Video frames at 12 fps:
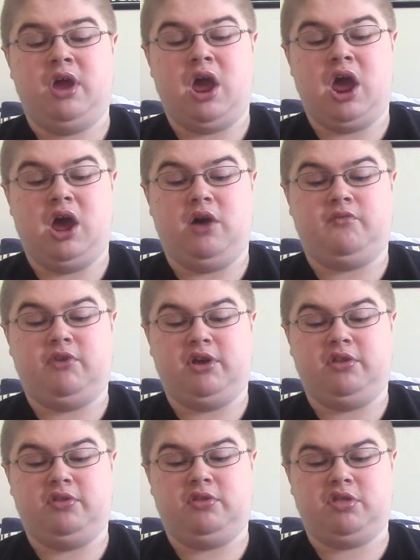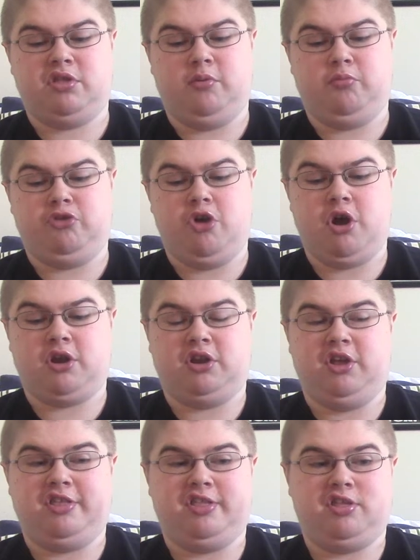have some
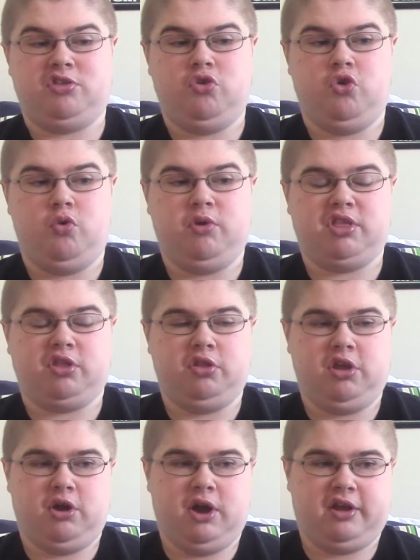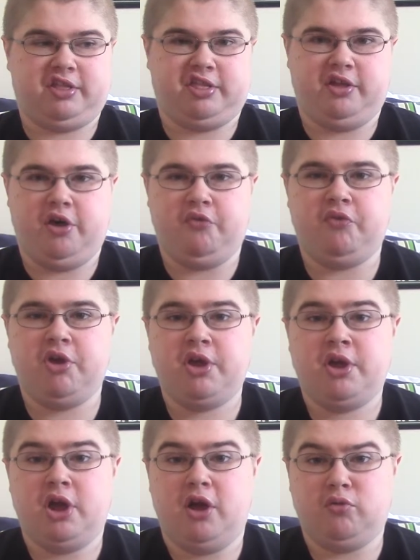darkness to its lyrics of
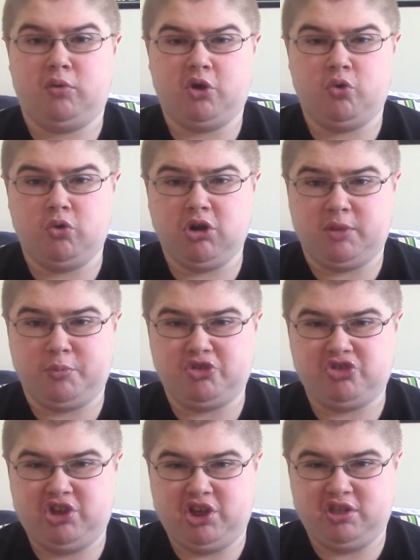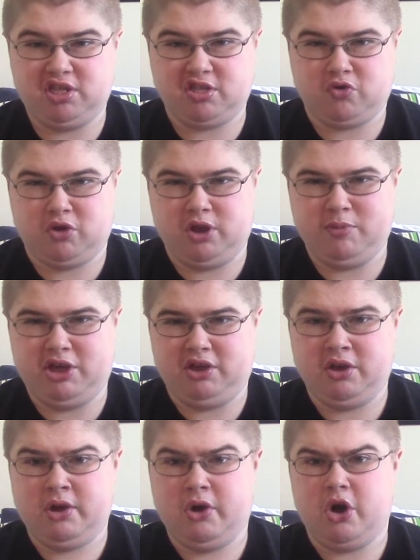a recording machine screaming,